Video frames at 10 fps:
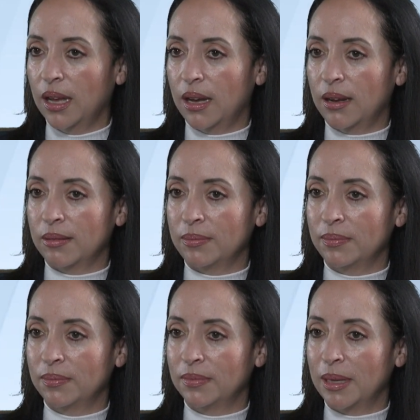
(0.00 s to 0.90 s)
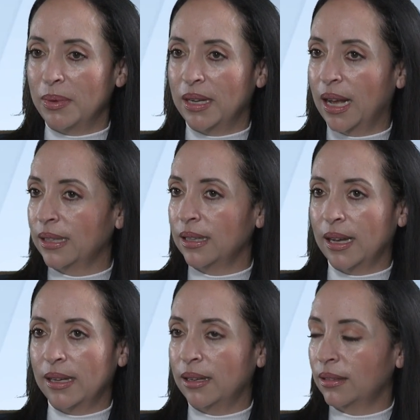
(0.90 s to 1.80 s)

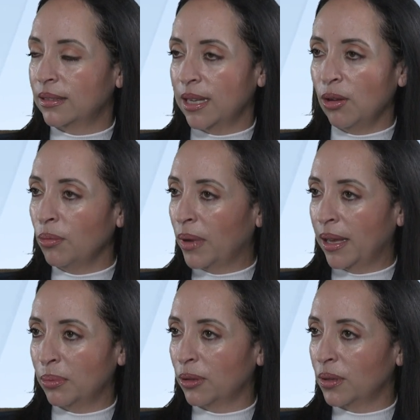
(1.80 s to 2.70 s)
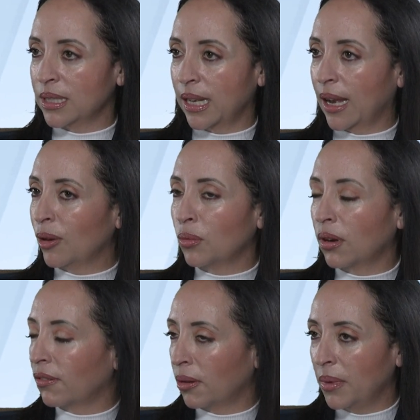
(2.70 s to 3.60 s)
I tell my employees, I don't
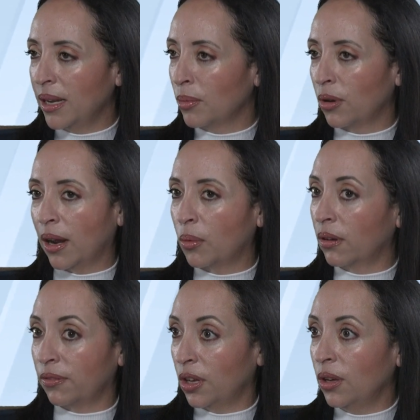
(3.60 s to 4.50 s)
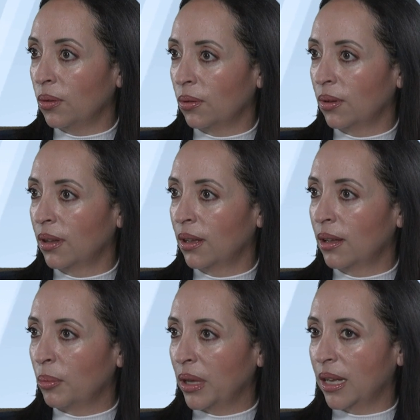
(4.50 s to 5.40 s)
work for me anymore. I work for you
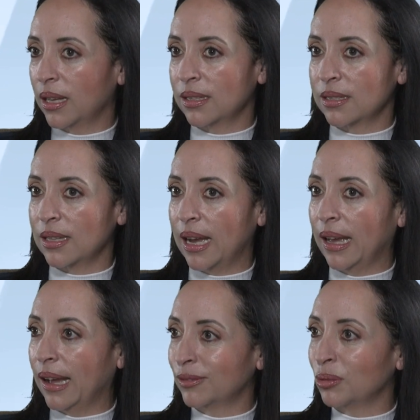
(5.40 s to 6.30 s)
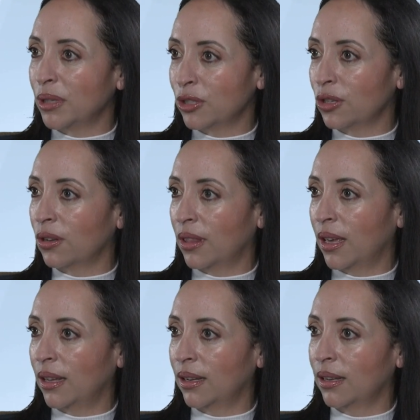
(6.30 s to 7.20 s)
because I have to make sure
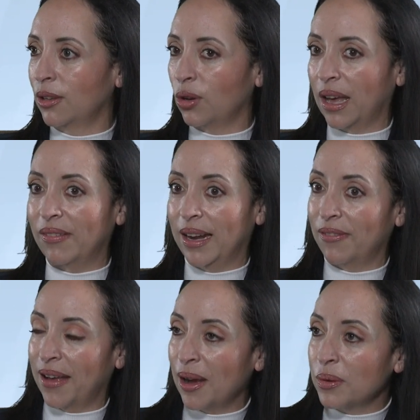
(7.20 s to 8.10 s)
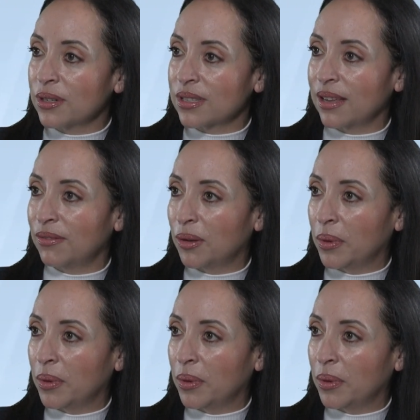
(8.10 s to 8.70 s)
that you have enough hours every